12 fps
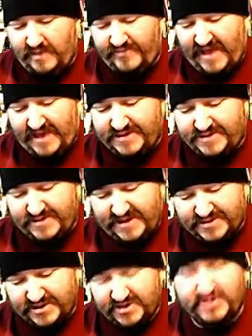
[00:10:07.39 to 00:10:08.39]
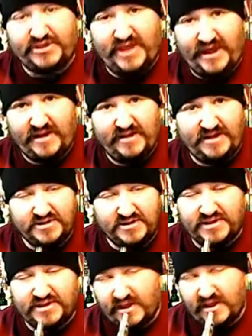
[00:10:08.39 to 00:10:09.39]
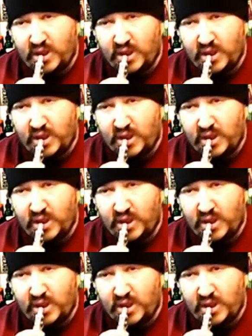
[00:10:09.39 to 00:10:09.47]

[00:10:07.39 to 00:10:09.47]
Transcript: That's, that's a good thing. That's a good thing.